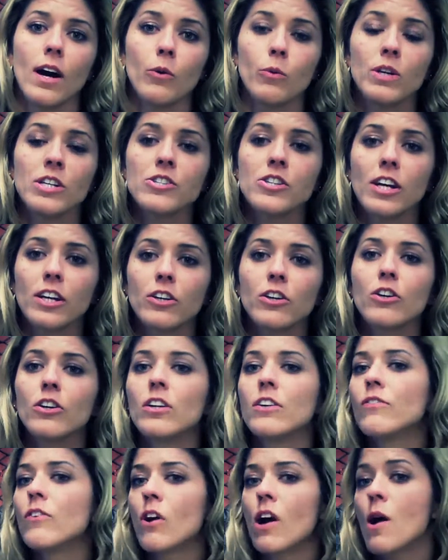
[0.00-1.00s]
I wish I
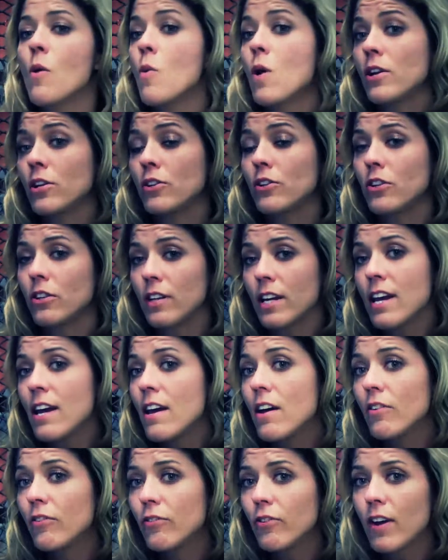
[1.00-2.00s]
could have, or I wonder
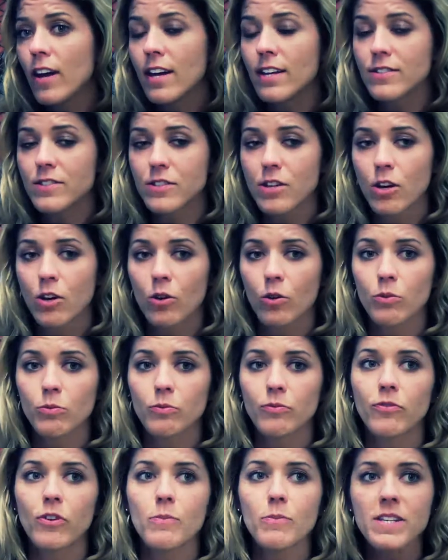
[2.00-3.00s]
if." And
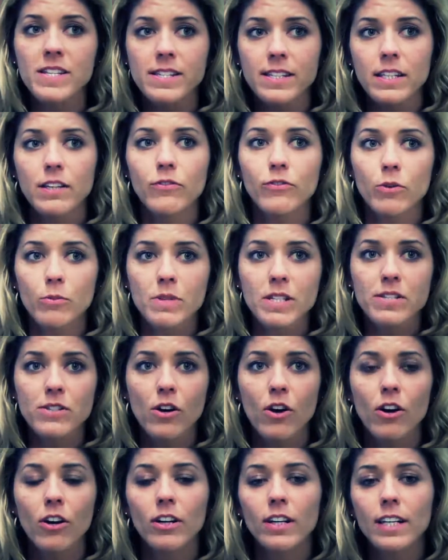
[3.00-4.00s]
so from this gift from
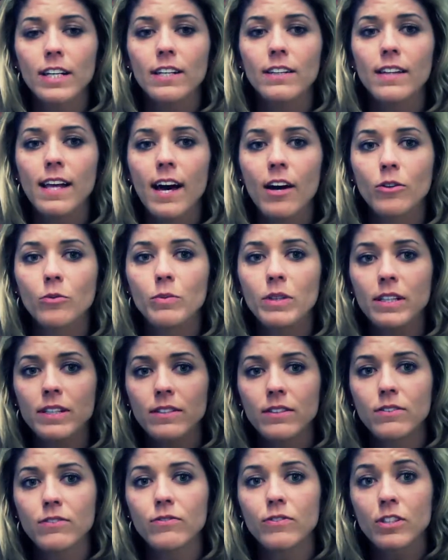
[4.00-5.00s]
his heart, he allowed
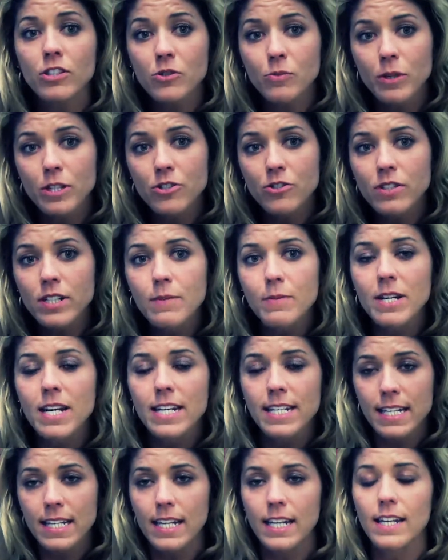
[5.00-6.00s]
me to finish my dream,
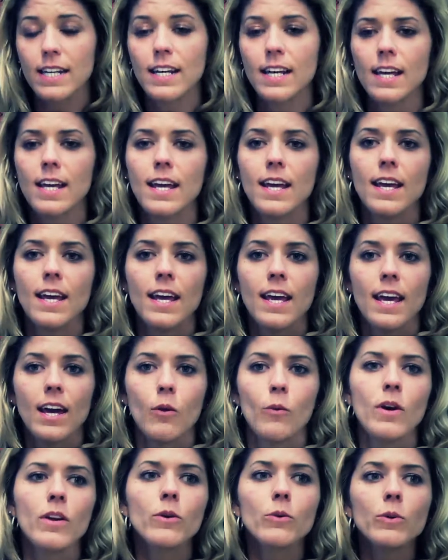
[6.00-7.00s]
and I did.
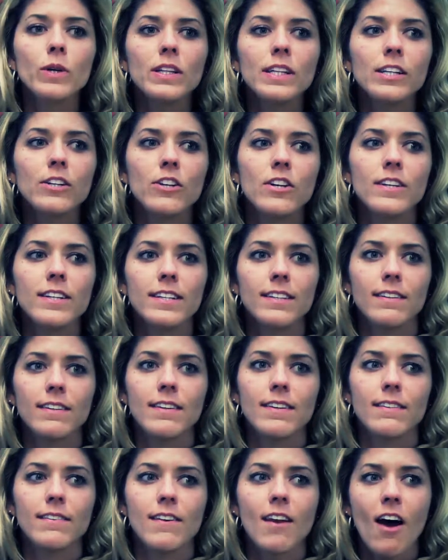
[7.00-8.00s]
And whether Willie or
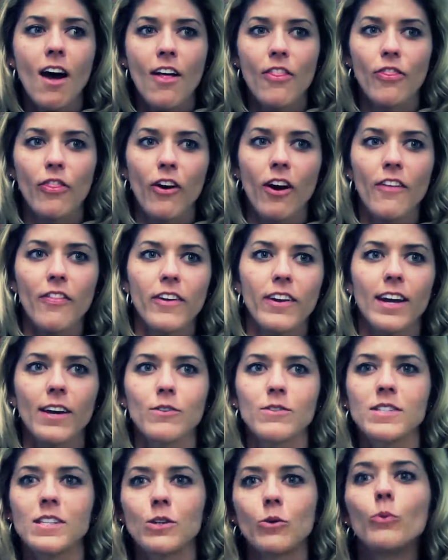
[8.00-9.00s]
not thought that
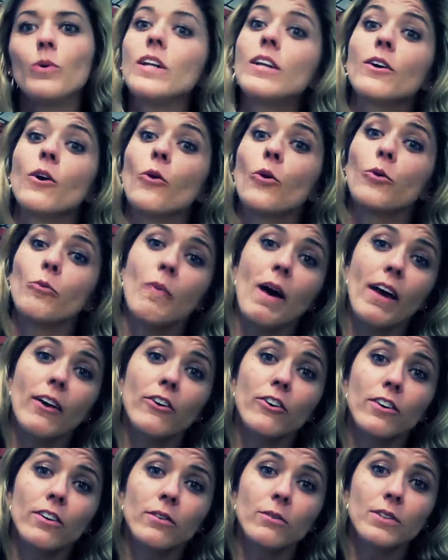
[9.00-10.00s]
I was going to win a gold
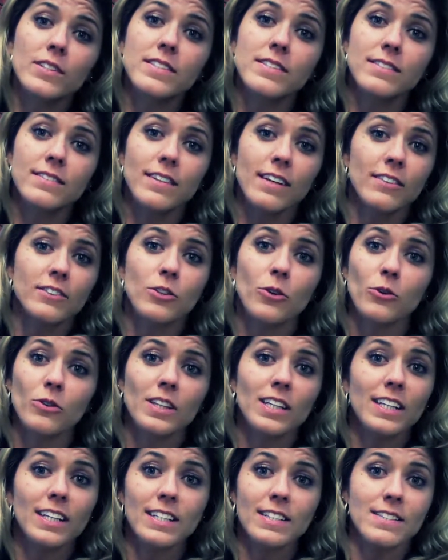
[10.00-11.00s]
medal
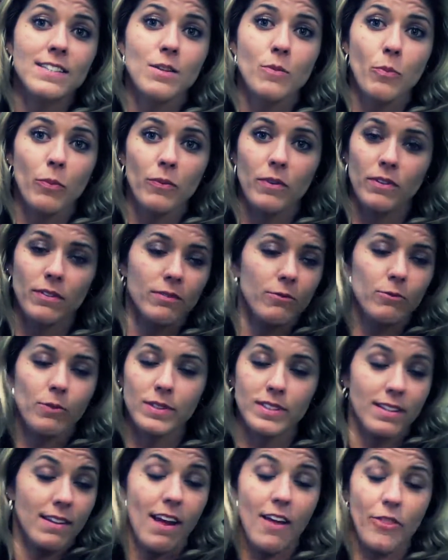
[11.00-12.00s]

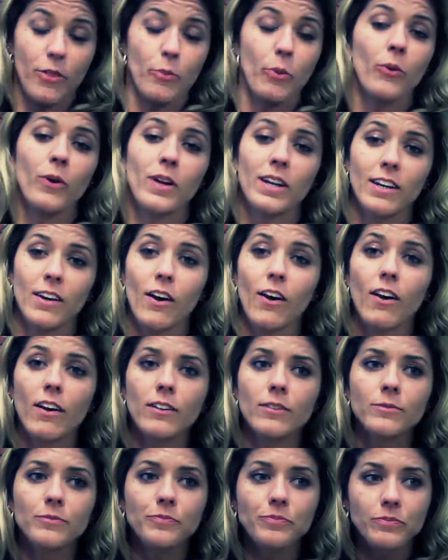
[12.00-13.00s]
was not the point at
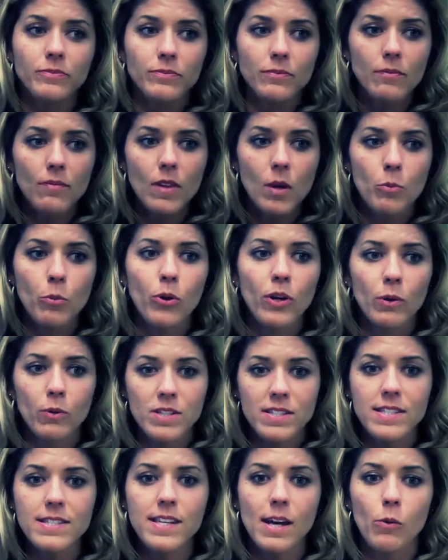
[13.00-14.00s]
all. The point
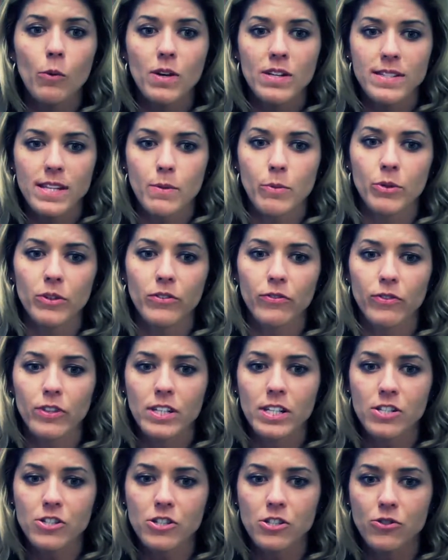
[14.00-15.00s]
was I was able to
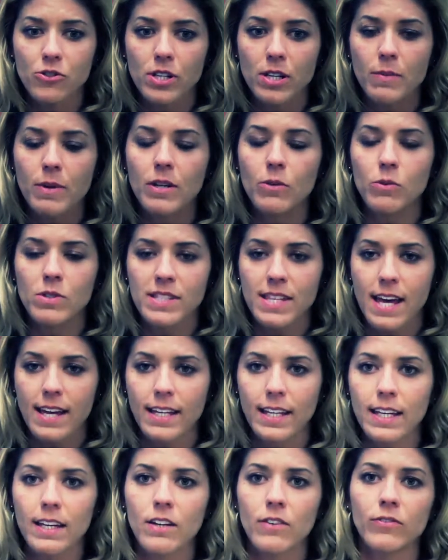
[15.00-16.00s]
finish the dream, and it was
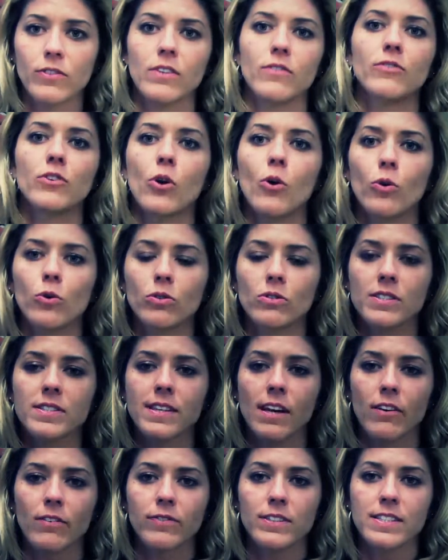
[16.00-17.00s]
that gift of total
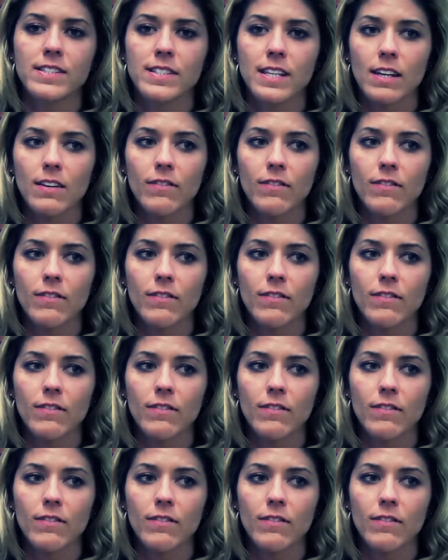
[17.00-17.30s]
selfless